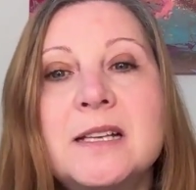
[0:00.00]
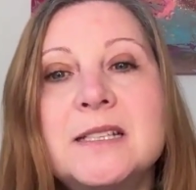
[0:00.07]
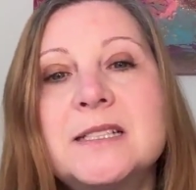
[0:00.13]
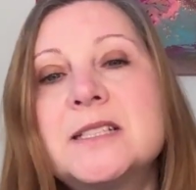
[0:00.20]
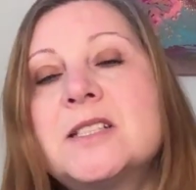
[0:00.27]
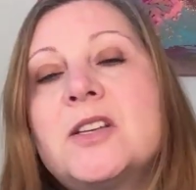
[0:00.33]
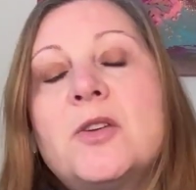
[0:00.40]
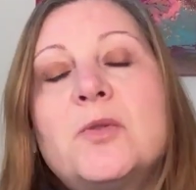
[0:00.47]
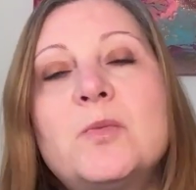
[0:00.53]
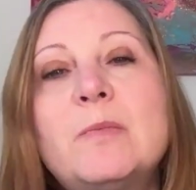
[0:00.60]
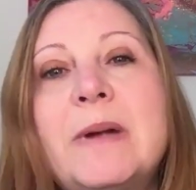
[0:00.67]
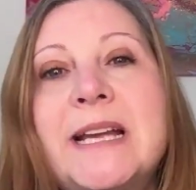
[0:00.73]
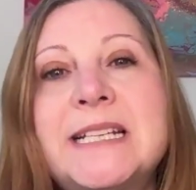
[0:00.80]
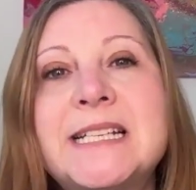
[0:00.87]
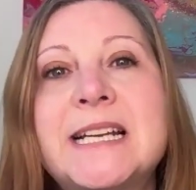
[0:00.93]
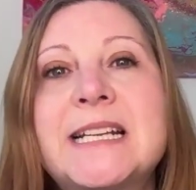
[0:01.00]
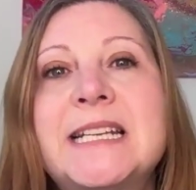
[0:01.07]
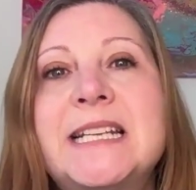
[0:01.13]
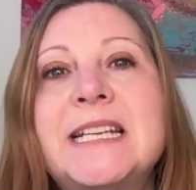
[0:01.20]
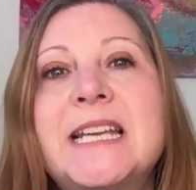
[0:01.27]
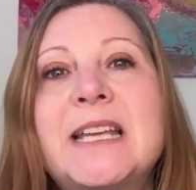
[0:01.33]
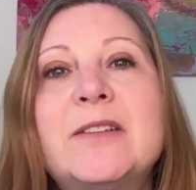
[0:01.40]
So my
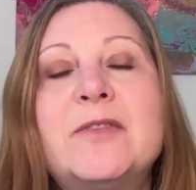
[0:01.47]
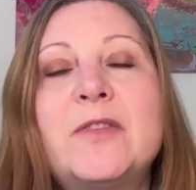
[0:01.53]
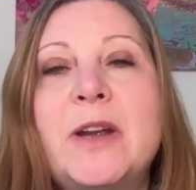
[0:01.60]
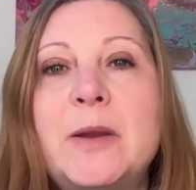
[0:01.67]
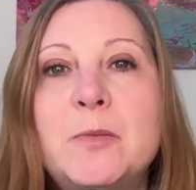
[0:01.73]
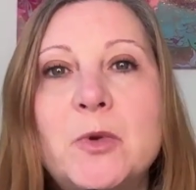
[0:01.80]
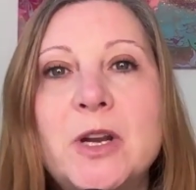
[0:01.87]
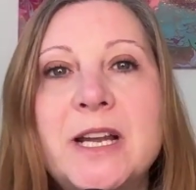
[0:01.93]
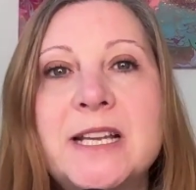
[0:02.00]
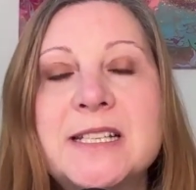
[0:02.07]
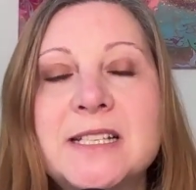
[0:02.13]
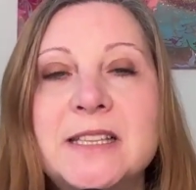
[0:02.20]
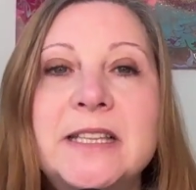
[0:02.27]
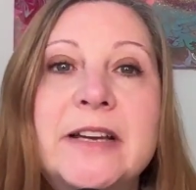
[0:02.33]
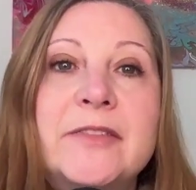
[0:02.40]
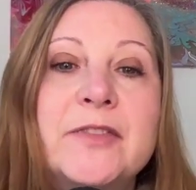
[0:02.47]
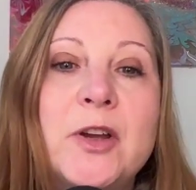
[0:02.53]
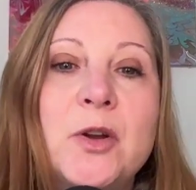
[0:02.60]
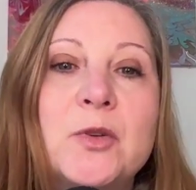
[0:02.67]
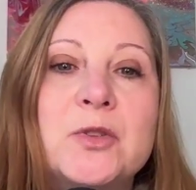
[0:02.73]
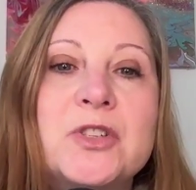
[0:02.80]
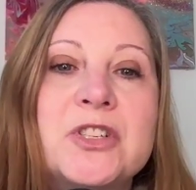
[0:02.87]
technique and framework as a love
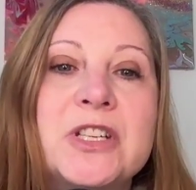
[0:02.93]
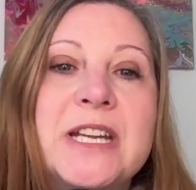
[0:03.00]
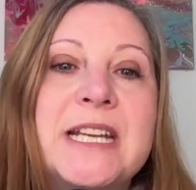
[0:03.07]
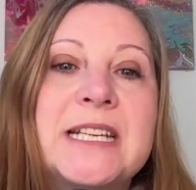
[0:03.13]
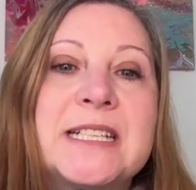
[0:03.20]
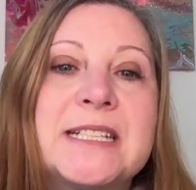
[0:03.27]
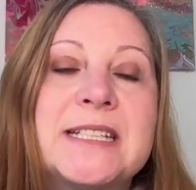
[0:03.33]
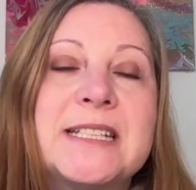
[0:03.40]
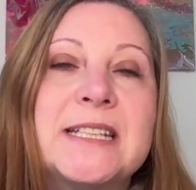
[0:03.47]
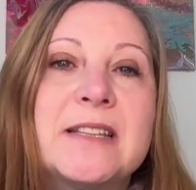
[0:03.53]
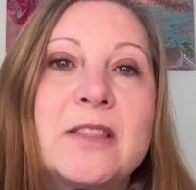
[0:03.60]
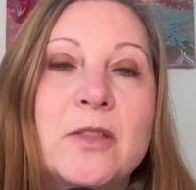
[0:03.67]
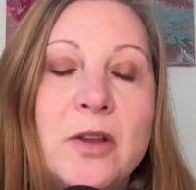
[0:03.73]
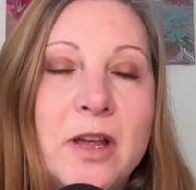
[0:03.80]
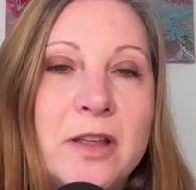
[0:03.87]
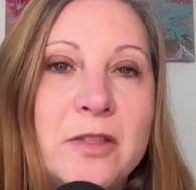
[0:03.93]
coach is a